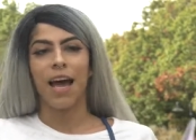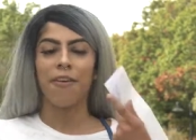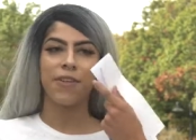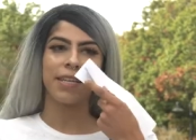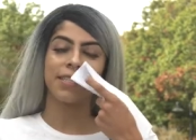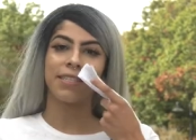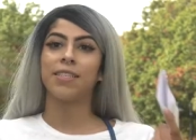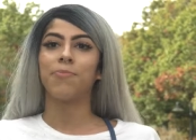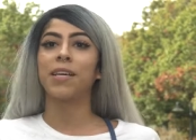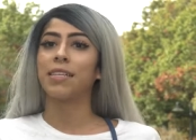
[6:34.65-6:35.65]
I feel like it's
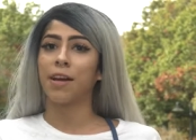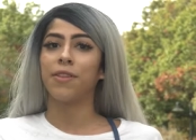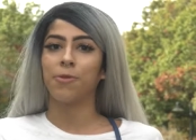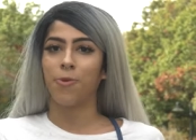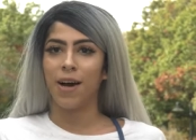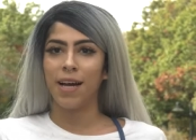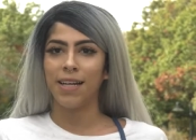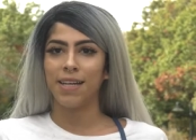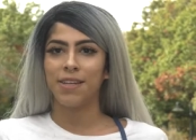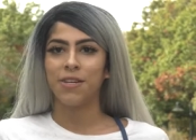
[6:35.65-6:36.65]
something I definitely
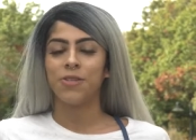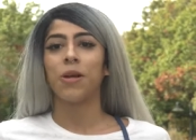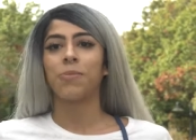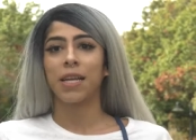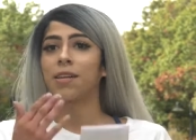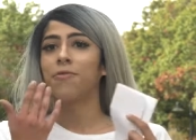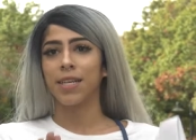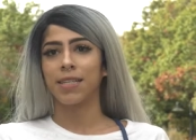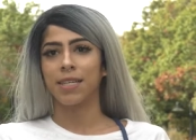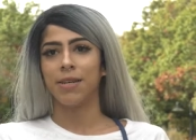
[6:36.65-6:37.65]
want, so I'm kind of
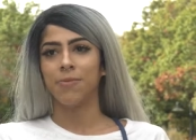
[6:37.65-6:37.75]
conflicted.